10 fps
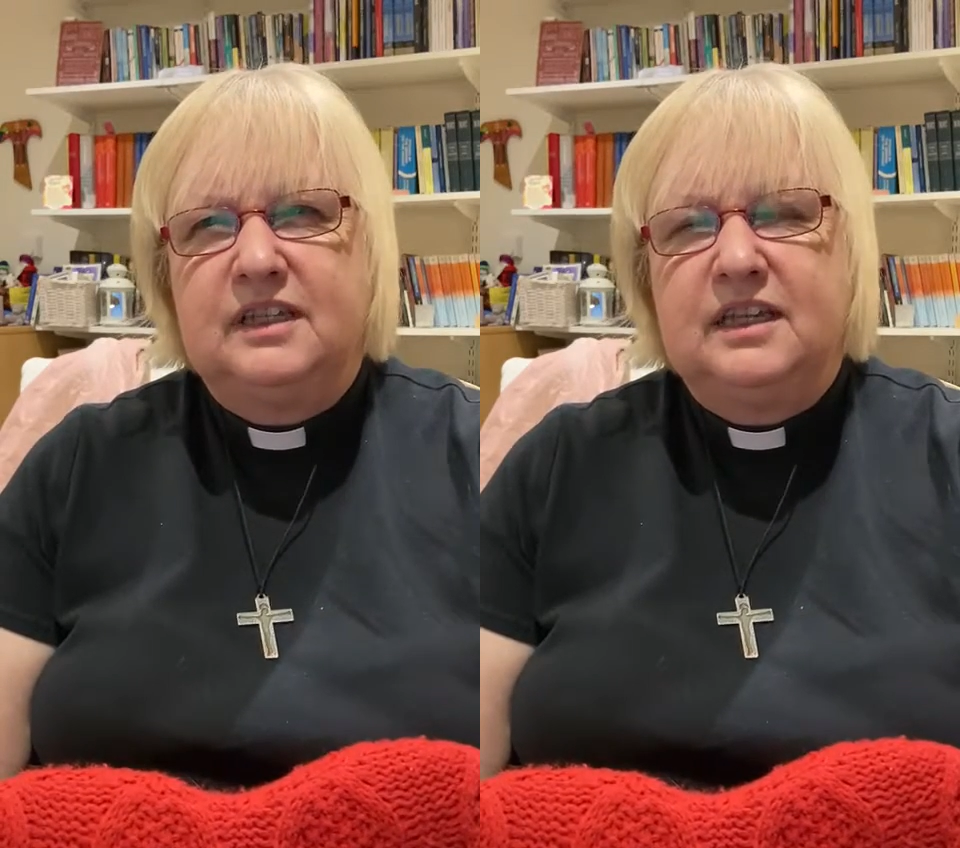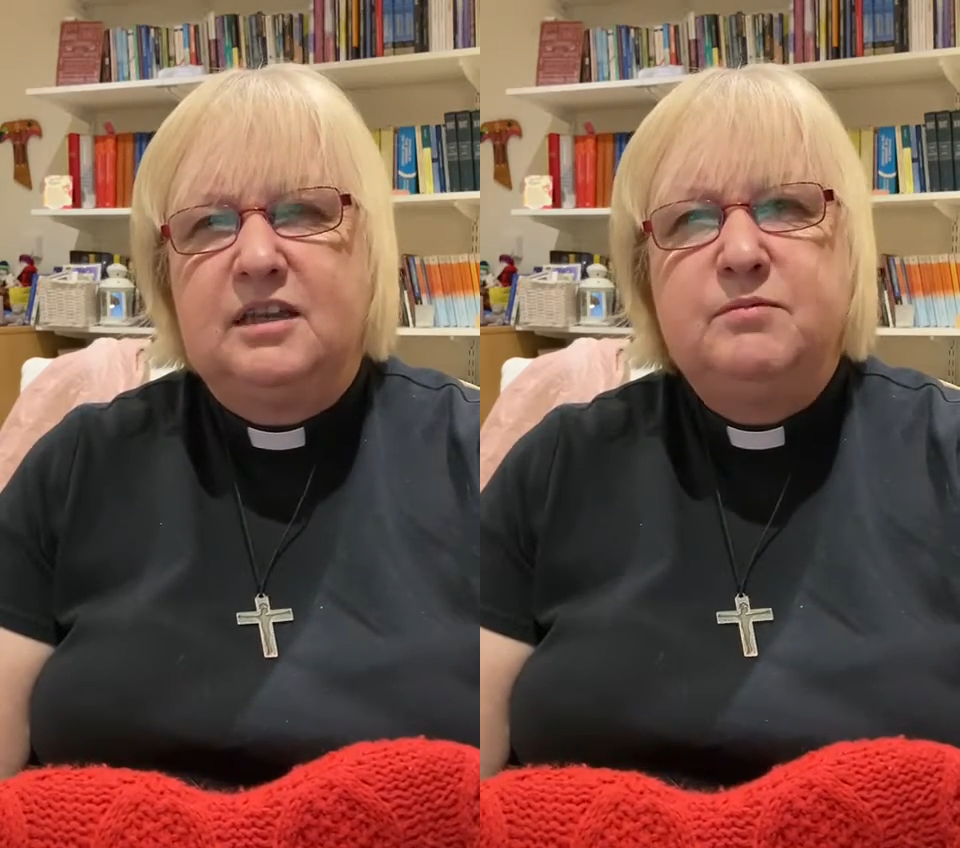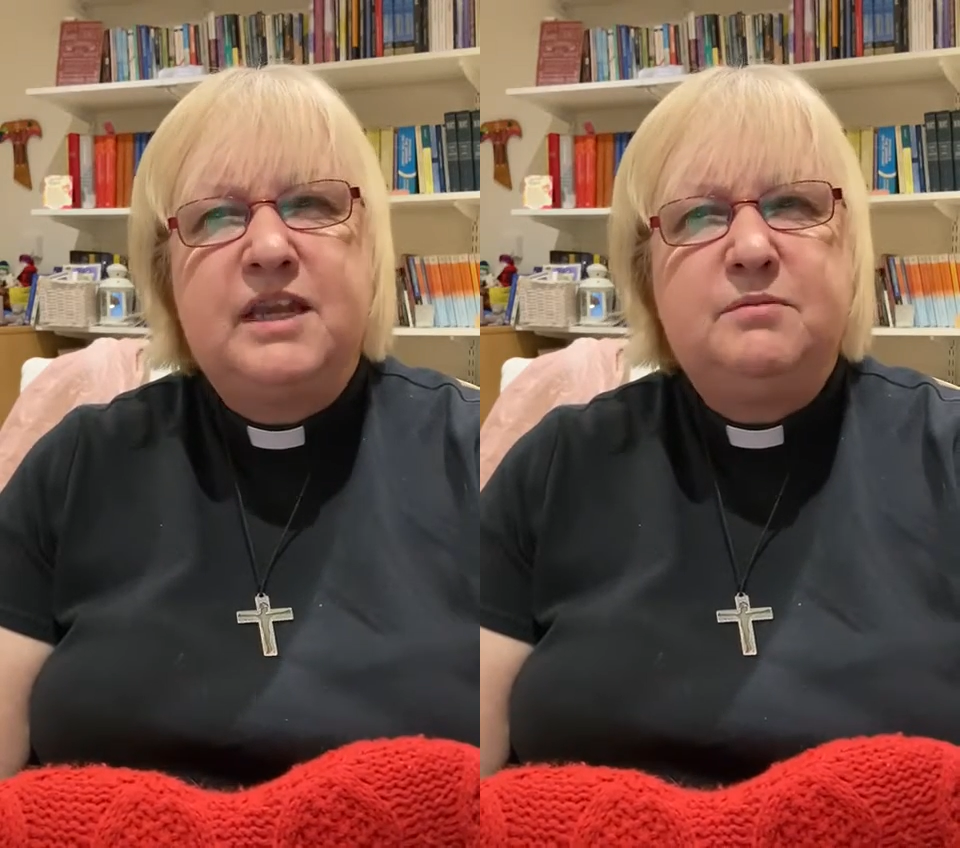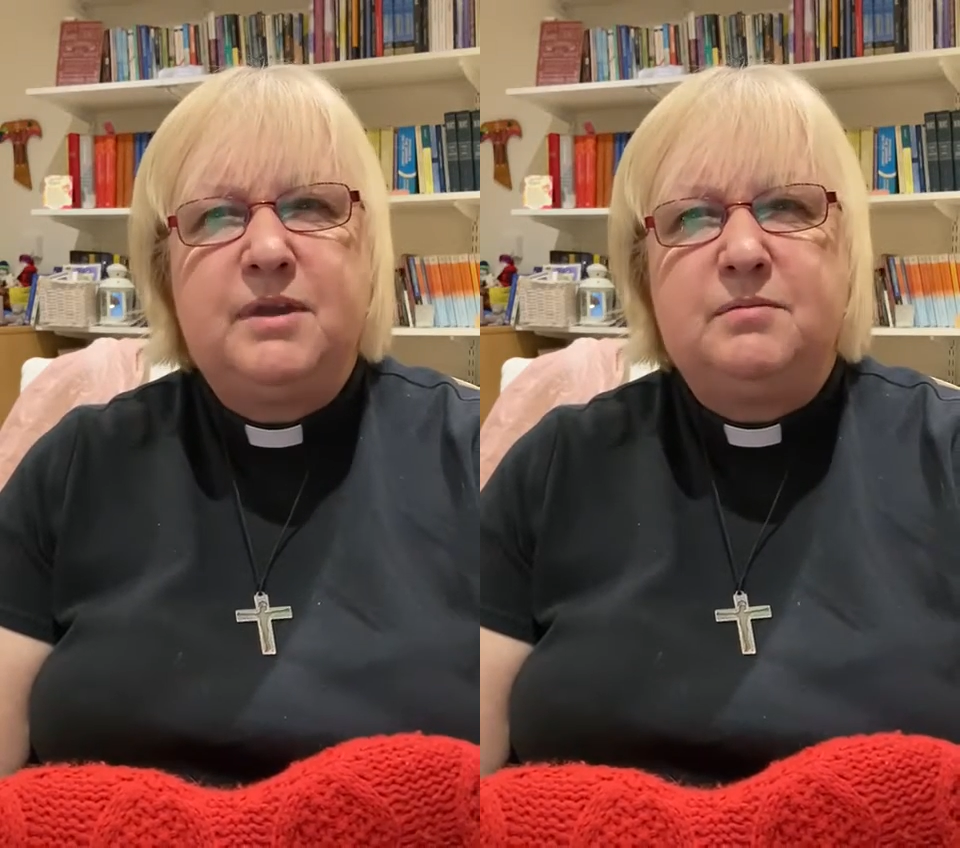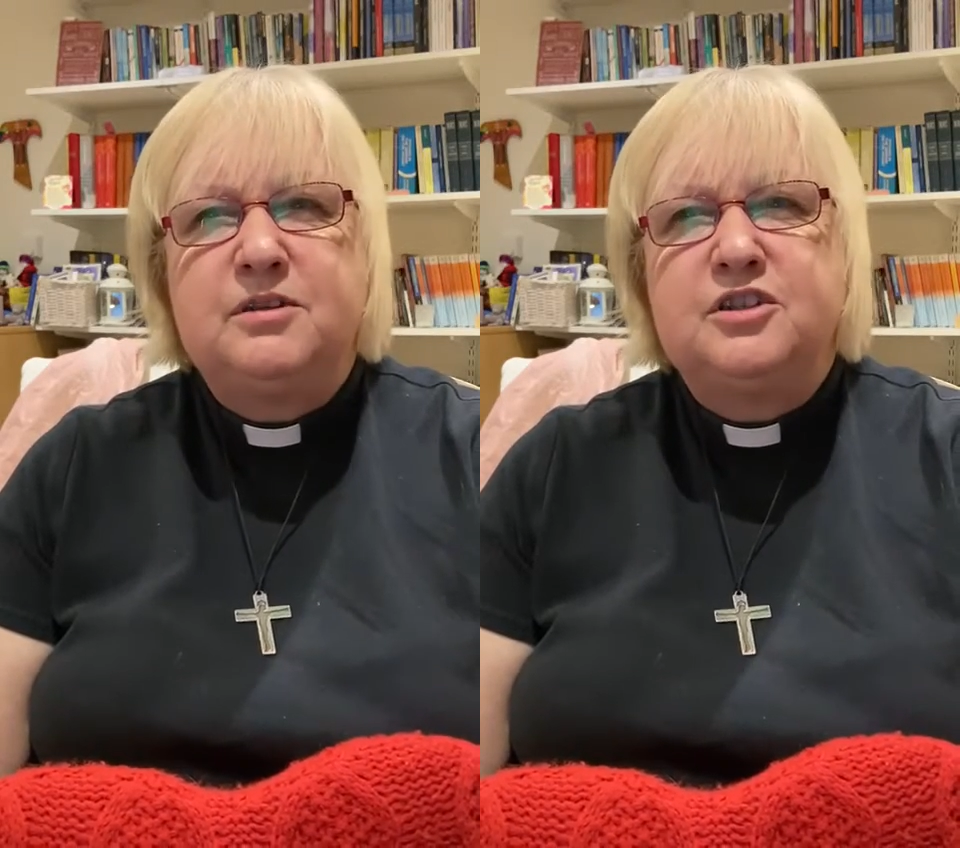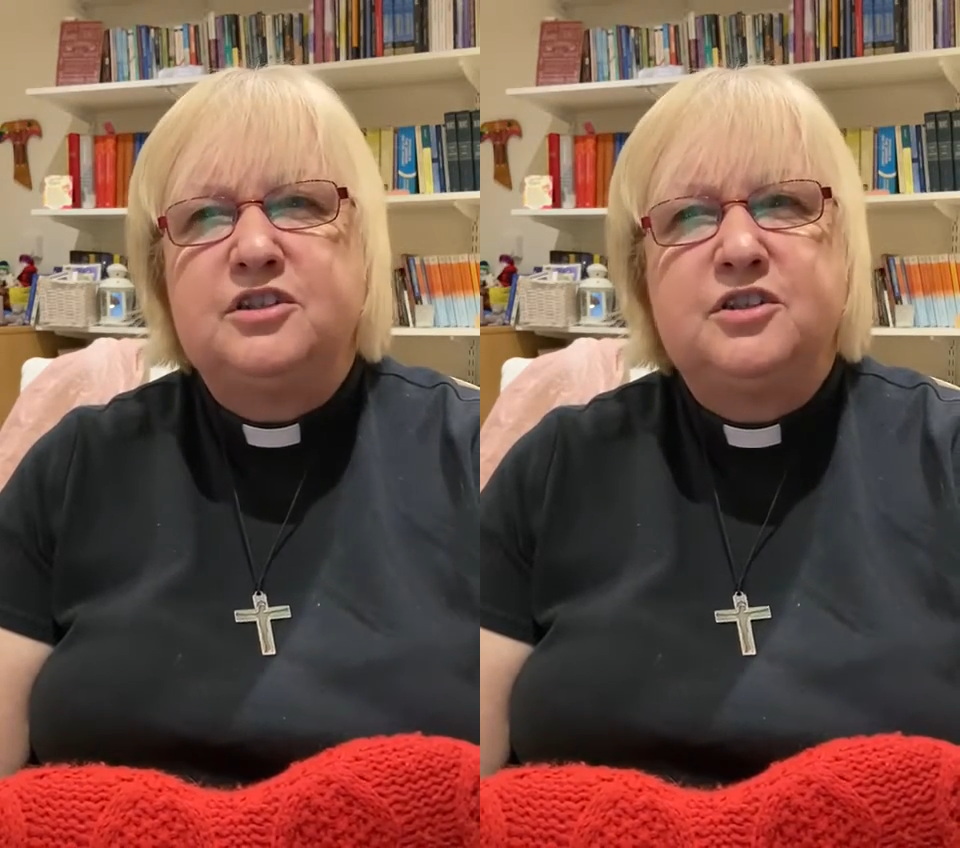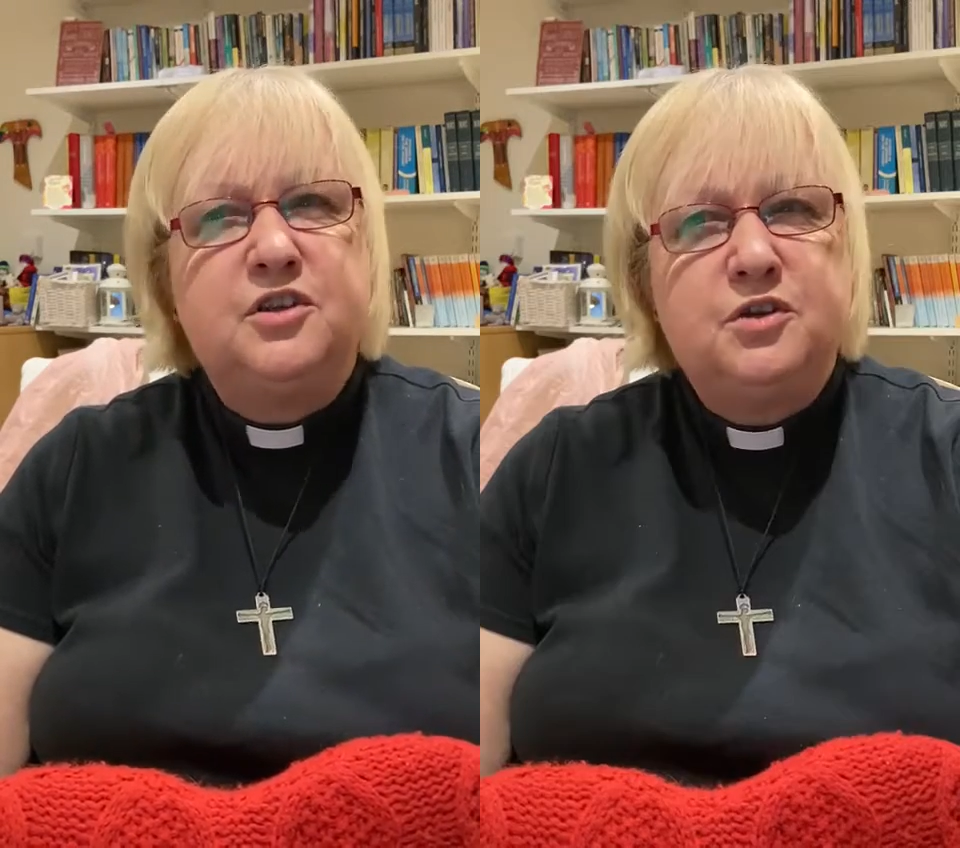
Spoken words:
and many people are just too